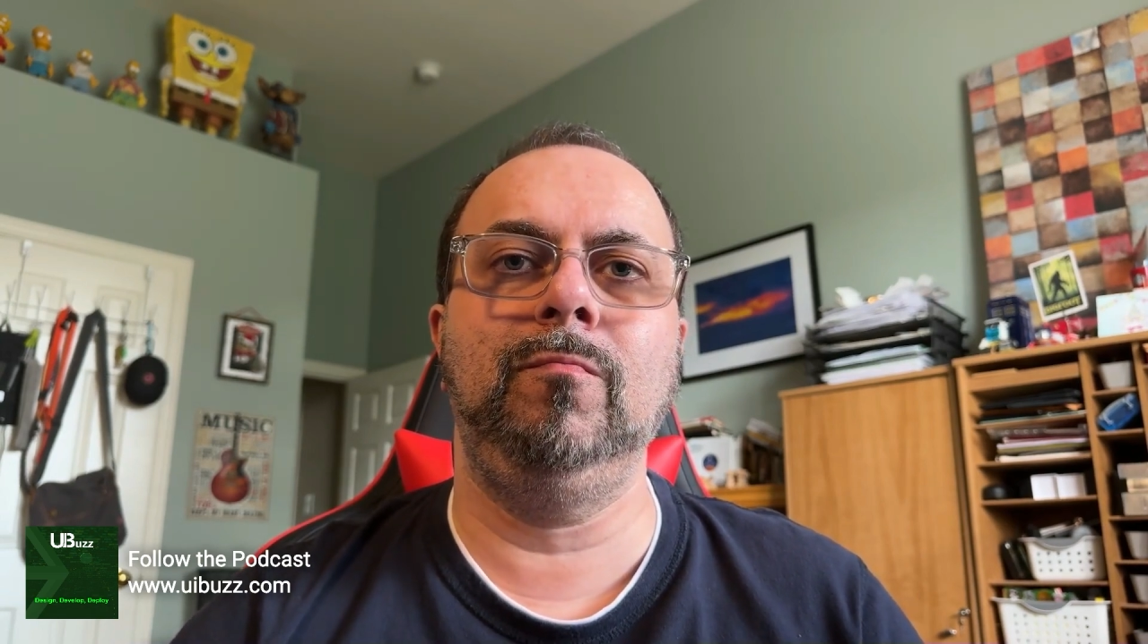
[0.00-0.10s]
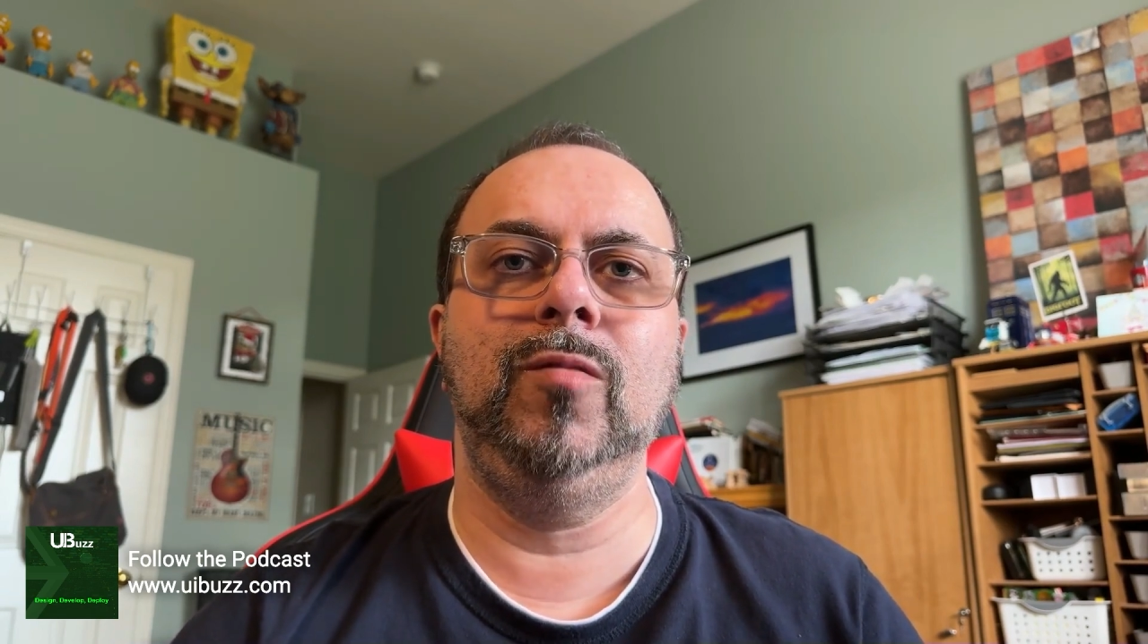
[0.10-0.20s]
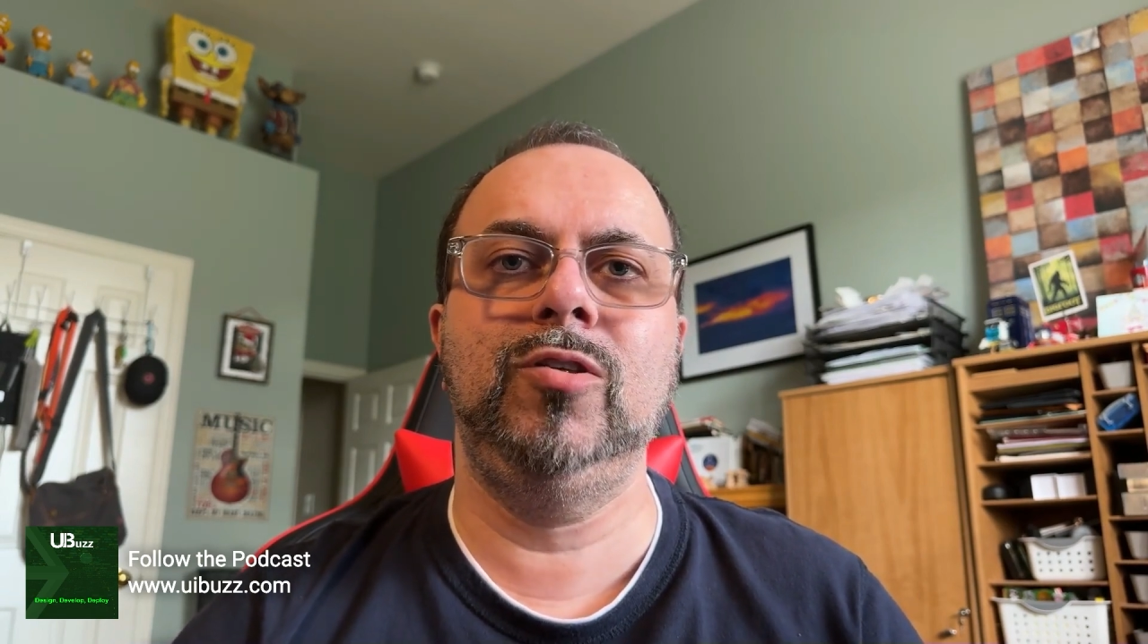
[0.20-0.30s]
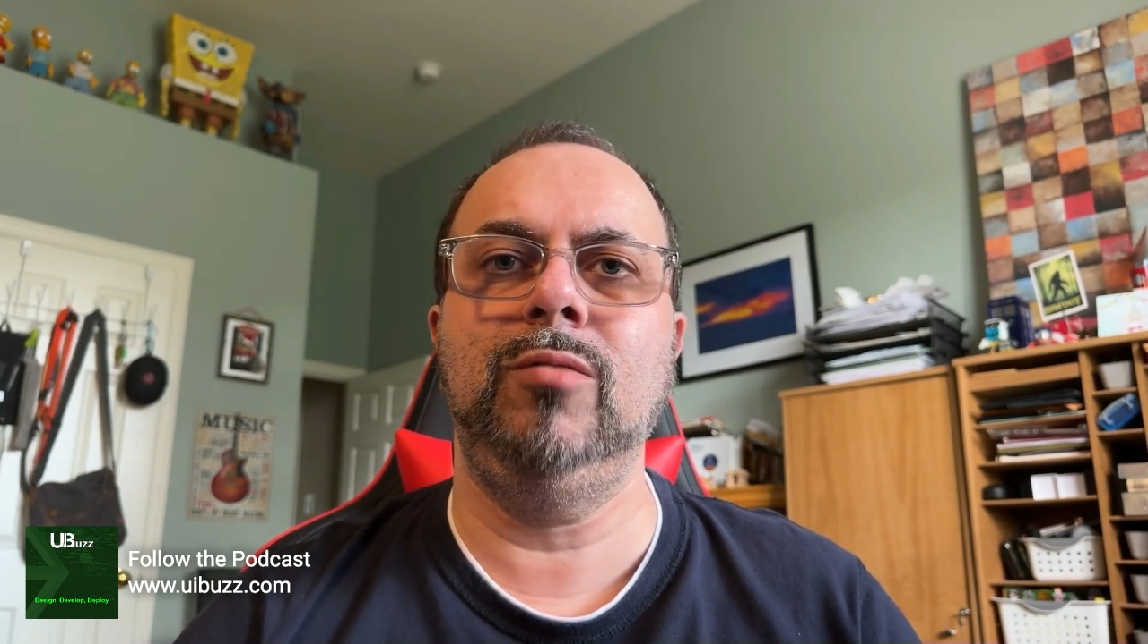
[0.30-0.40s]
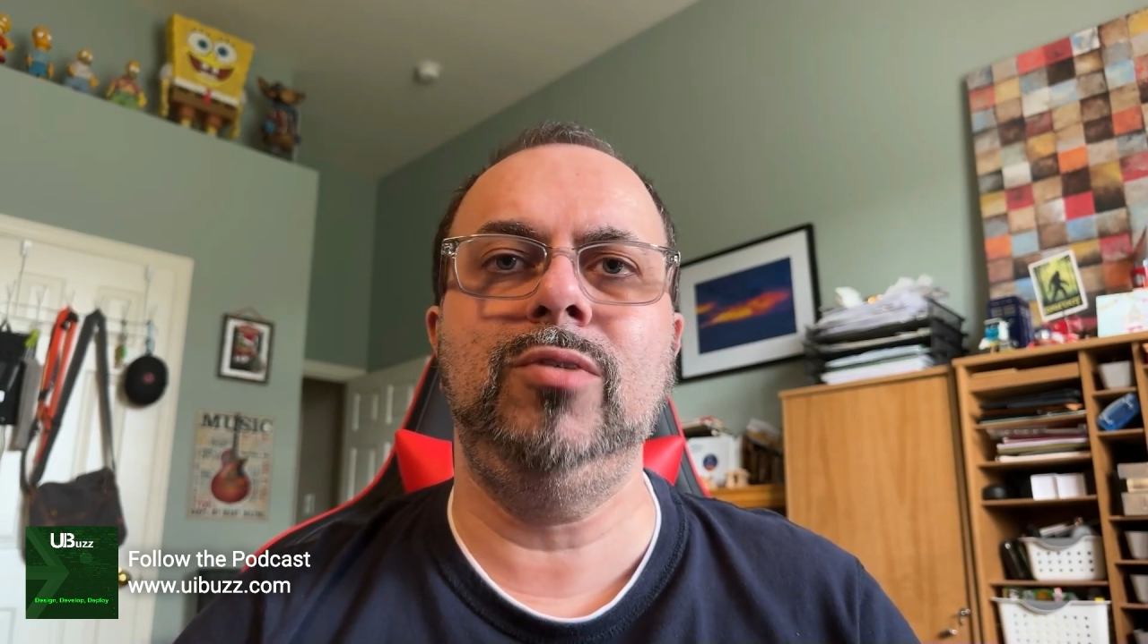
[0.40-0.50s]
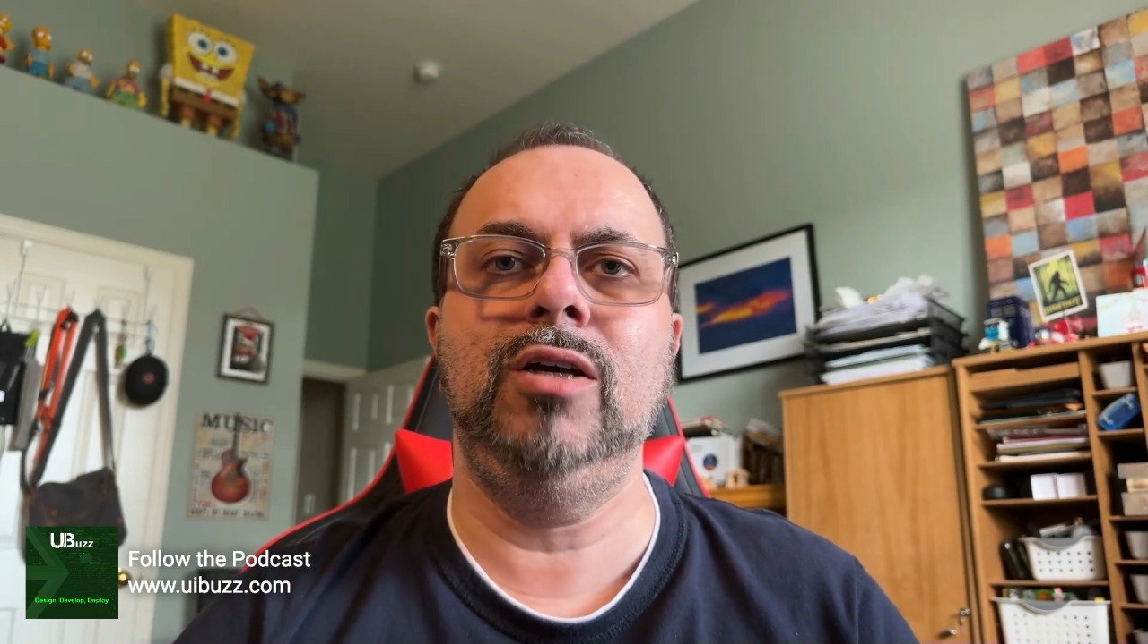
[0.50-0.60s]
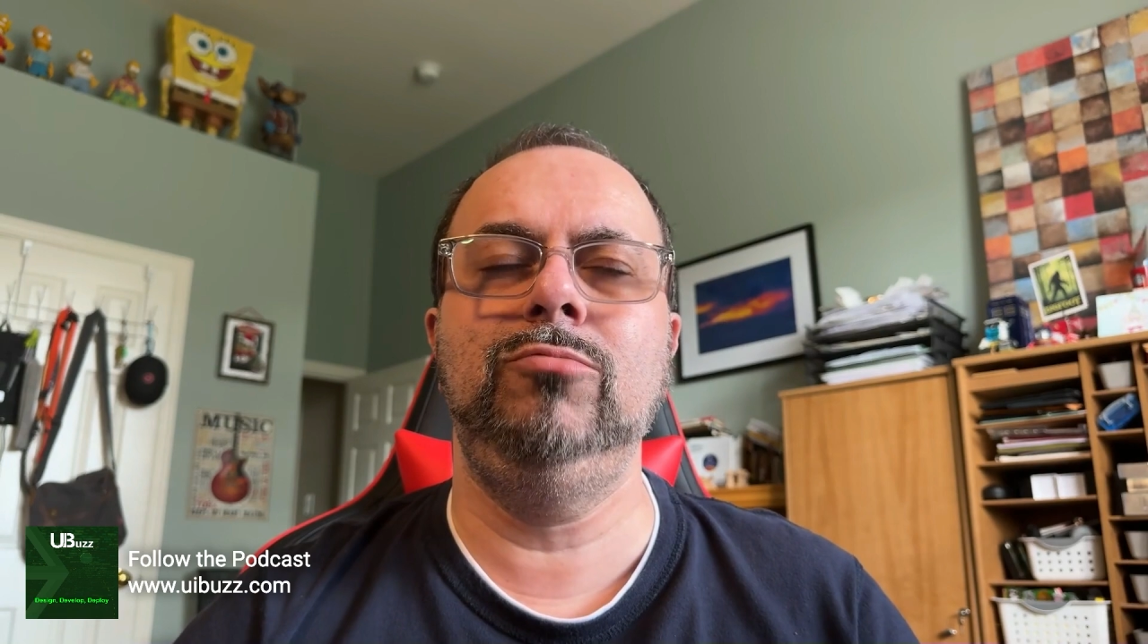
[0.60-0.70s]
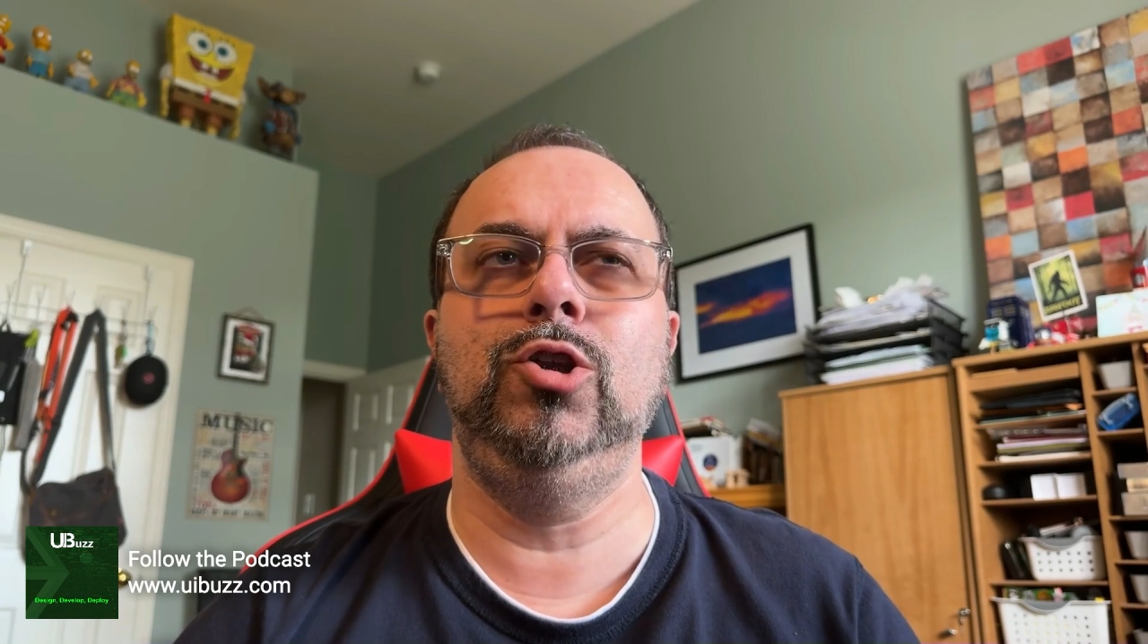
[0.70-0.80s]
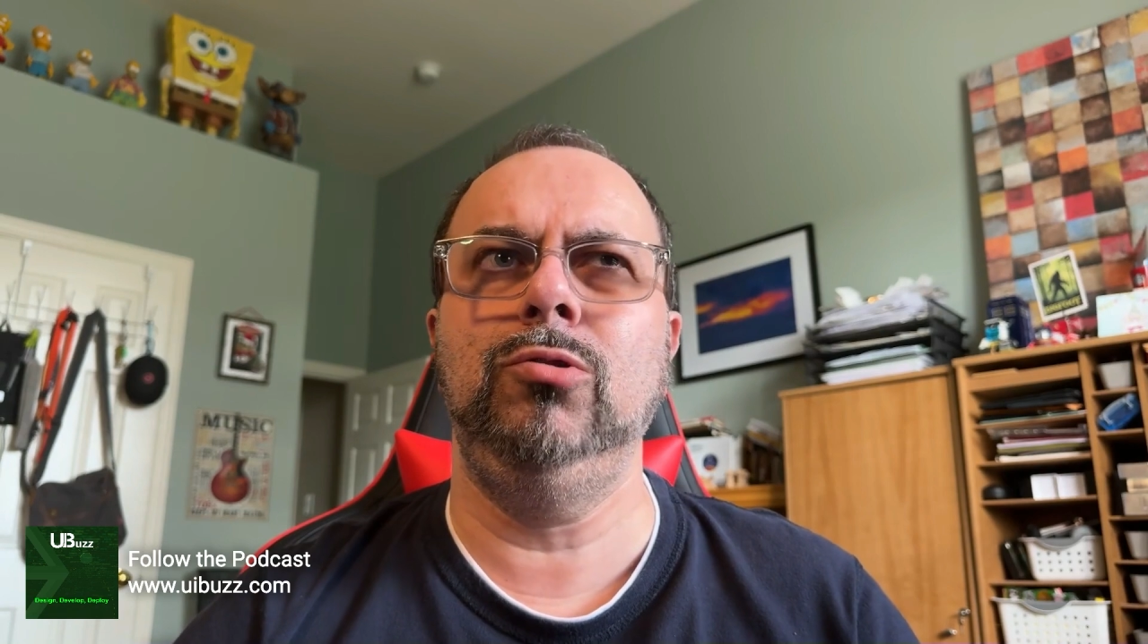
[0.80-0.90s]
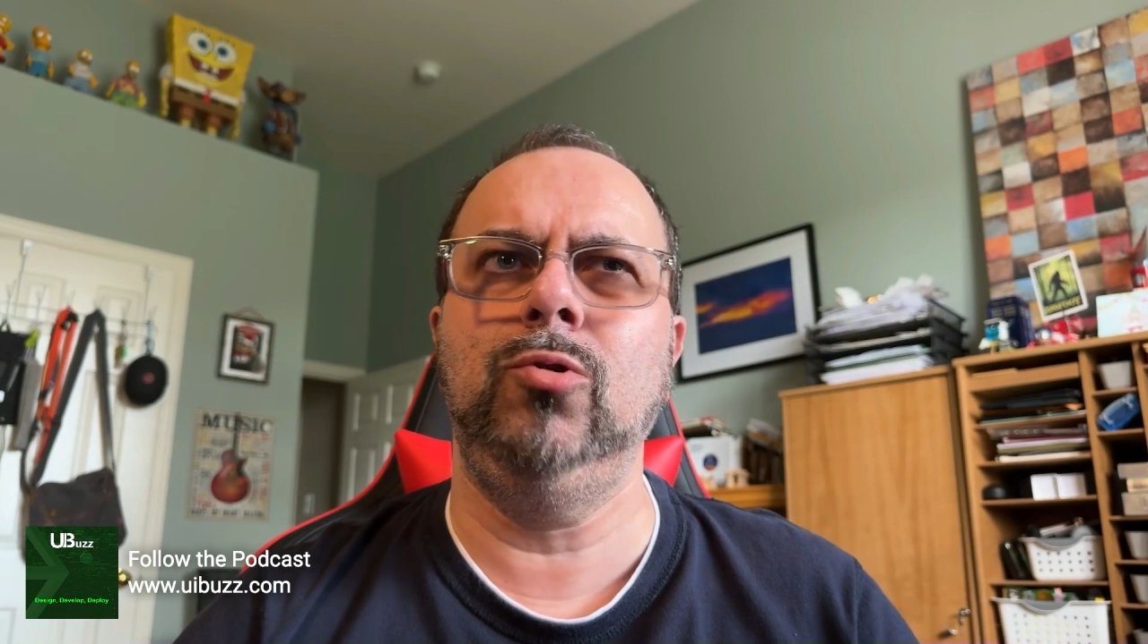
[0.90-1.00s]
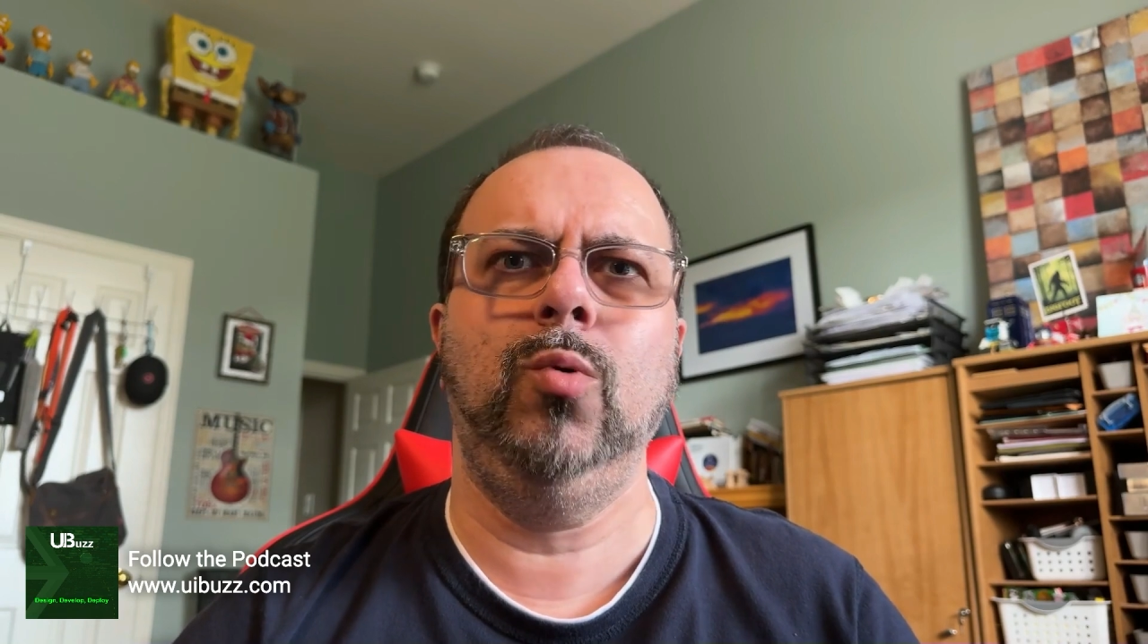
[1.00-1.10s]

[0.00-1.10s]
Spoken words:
sometimes you don't